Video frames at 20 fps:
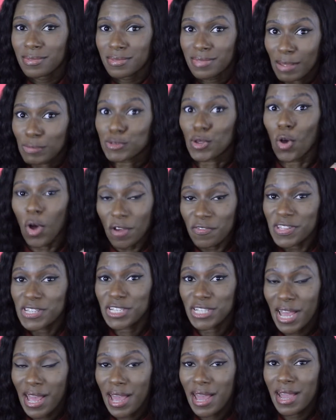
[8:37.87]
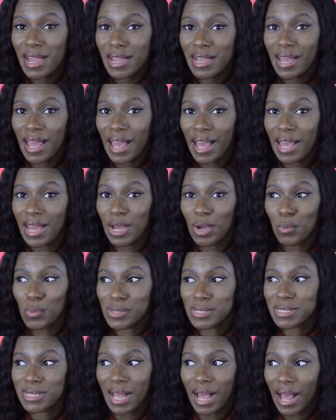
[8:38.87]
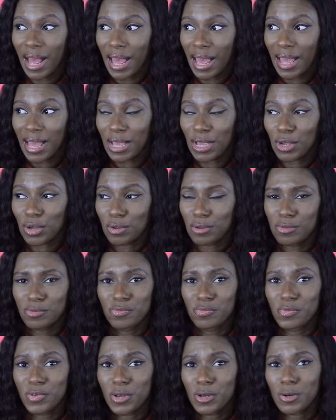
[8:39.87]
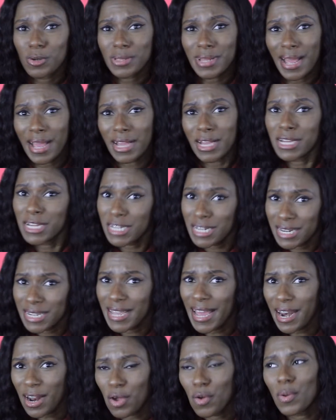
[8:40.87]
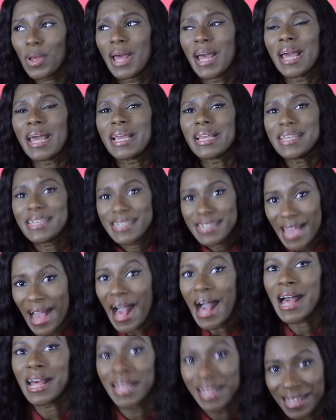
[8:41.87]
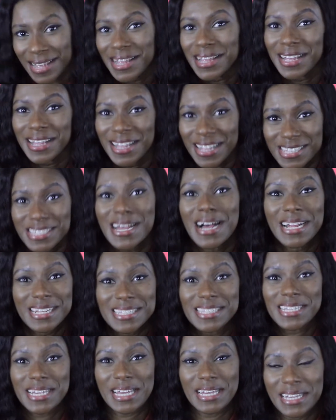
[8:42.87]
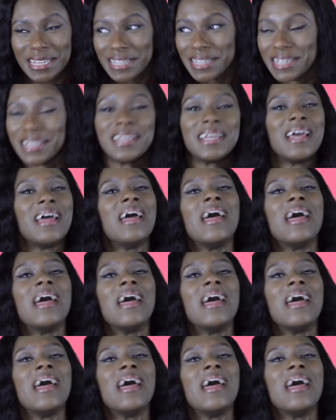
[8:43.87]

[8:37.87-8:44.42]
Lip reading: that was off the chain, and was like real like hood and ghetto? Yes, hunty.